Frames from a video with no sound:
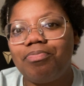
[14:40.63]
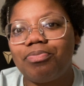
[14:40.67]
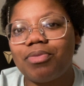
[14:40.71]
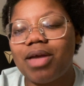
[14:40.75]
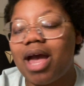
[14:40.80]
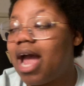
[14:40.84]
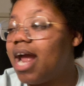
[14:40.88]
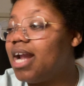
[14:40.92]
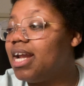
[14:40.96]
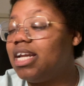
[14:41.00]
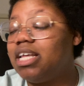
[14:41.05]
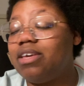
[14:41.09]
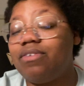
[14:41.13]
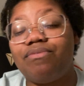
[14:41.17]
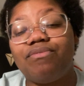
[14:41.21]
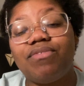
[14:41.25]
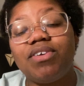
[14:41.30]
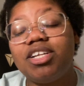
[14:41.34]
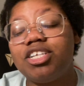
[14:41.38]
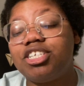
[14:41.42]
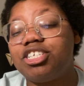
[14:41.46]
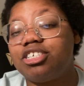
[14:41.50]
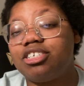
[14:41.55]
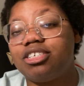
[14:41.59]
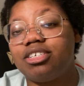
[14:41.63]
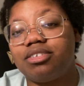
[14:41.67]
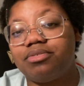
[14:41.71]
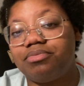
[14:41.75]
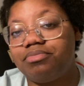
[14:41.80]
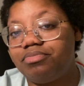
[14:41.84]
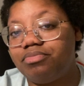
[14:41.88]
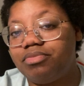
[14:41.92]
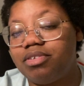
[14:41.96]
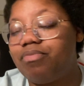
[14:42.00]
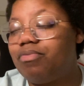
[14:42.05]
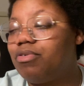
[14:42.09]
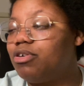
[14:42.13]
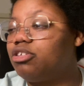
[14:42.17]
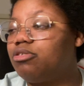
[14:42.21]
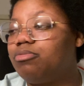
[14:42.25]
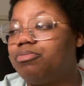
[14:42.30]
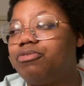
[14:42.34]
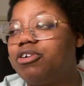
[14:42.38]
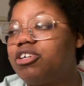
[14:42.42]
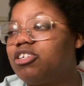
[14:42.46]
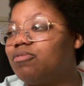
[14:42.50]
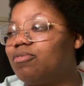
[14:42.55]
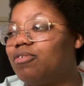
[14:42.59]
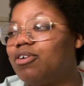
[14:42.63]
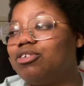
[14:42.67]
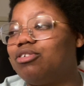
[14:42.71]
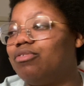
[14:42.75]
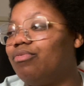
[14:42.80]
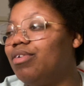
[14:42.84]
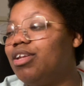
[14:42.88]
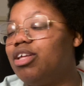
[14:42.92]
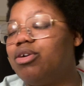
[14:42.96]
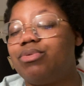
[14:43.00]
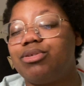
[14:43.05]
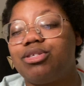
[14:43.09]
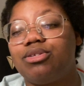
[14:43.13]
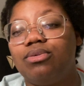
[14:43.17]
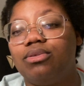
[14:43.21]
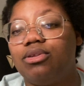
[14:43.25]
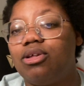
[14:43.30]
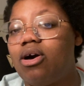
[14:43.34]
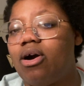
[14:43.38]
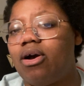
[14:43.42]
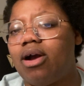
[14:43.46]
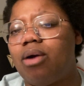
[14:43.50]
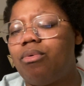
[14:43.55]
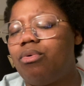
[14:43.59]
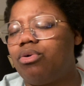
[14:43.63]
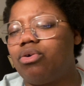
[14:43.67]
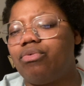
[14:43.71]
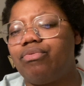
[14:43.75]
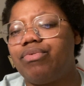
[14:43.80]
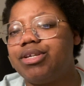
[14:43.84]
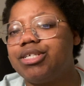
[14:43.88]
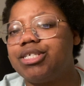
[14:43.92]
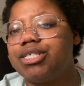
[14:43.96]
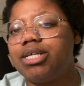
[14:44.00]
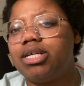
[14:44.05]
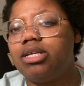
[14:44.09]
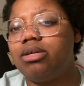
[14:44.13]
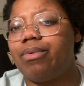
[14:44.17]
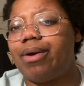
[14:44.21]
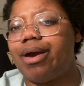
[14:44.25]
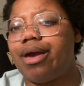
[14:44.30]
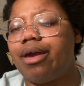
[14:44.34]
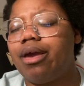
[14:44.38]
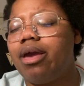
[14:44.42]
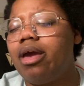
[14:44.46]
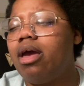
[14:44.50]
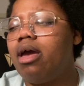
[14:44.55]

I didn't even finish it. First of all, the video was too long. I'm gonna go finish it anyway.